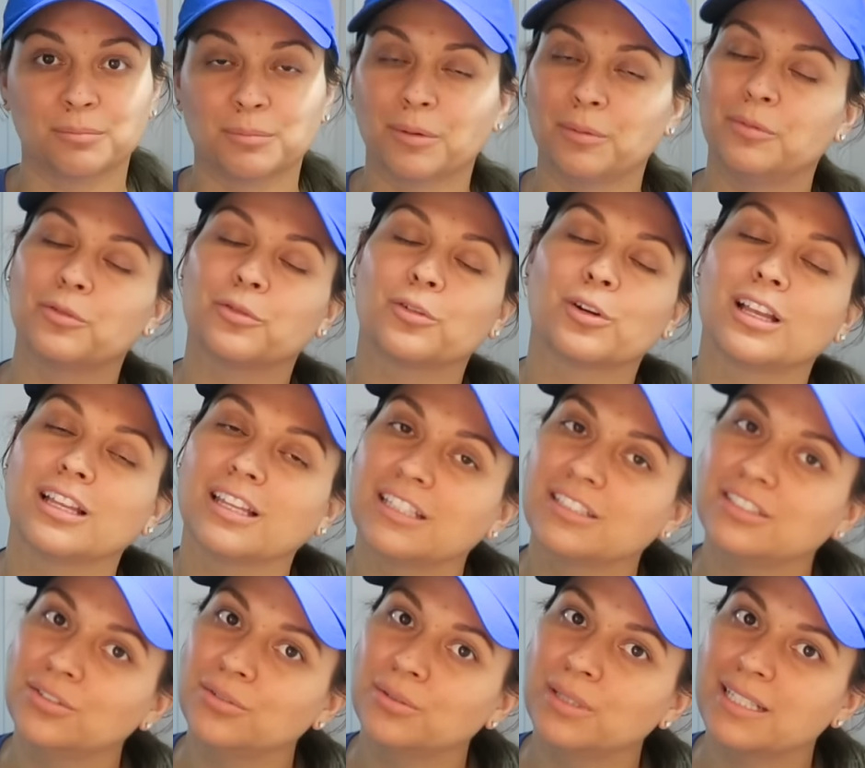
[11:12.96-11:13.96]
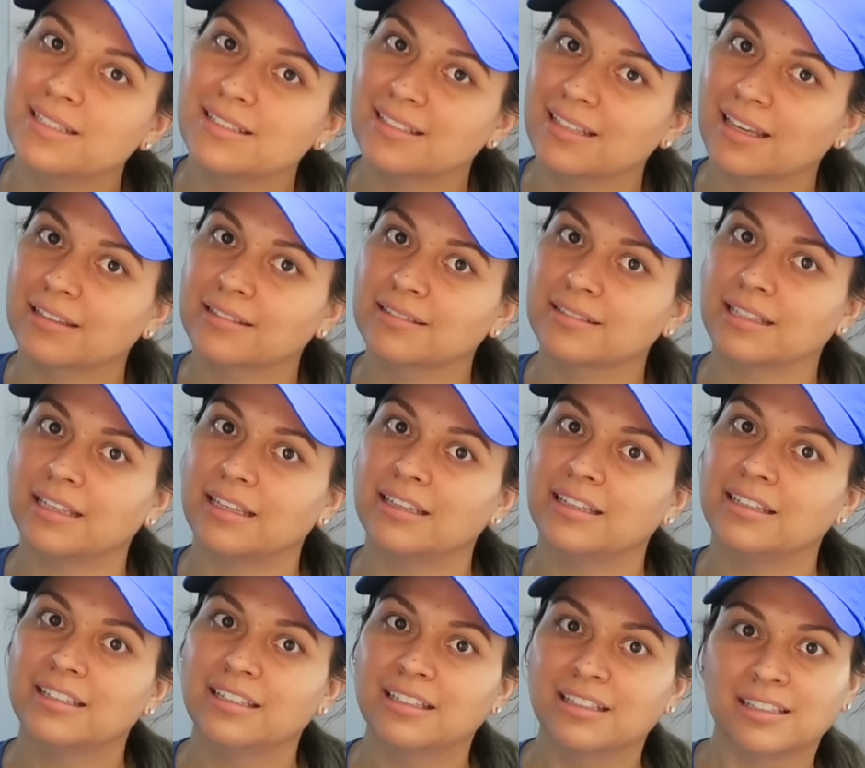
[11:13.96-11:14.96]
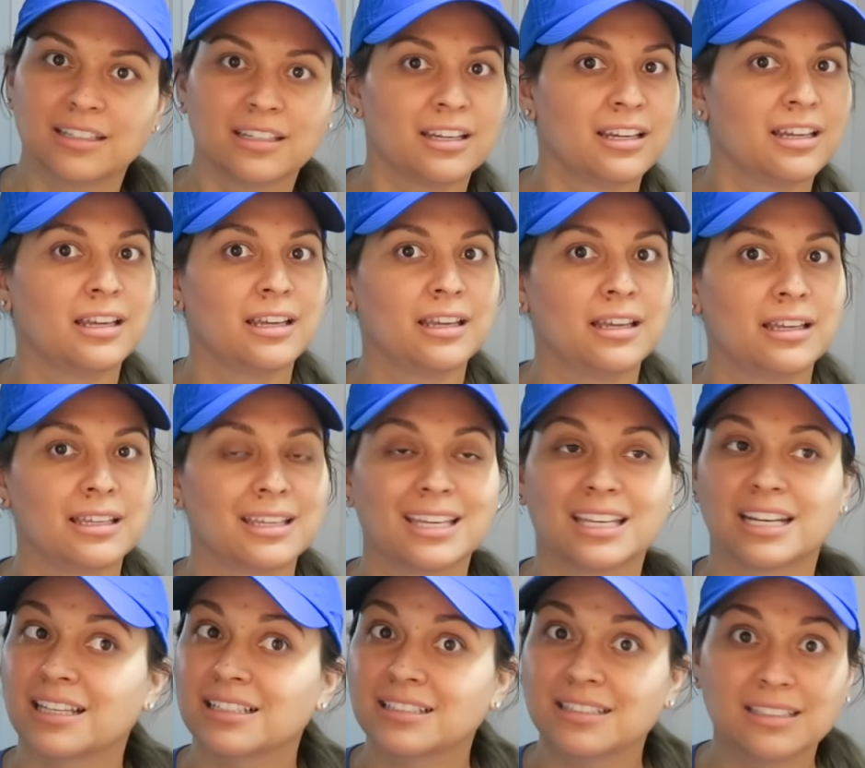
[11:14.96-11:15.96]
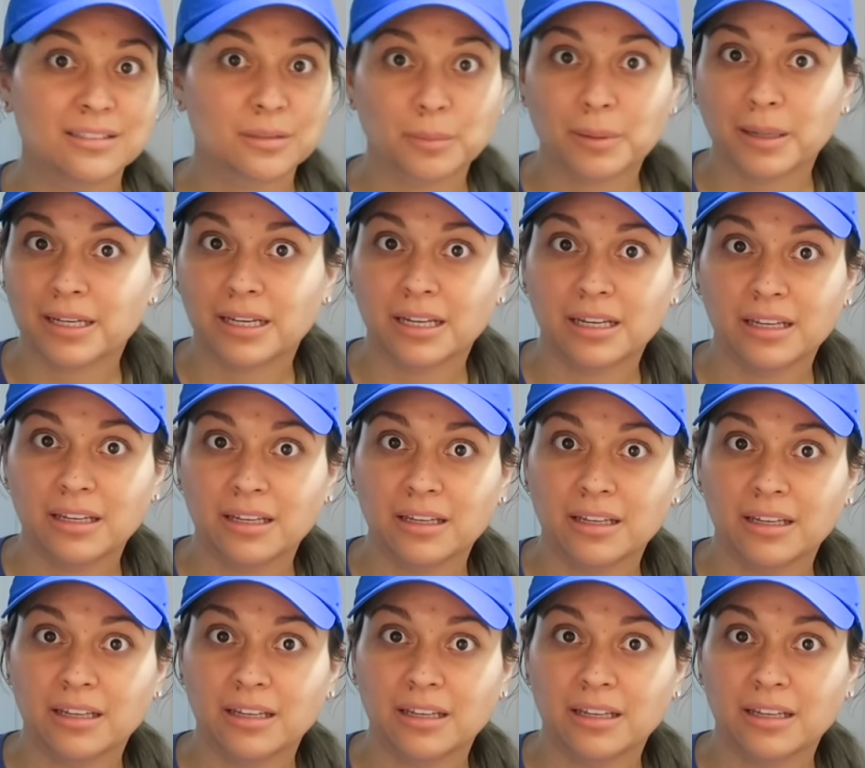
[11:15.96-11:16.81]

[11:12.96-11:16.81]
But before I let you in, sexy, can I see some ID?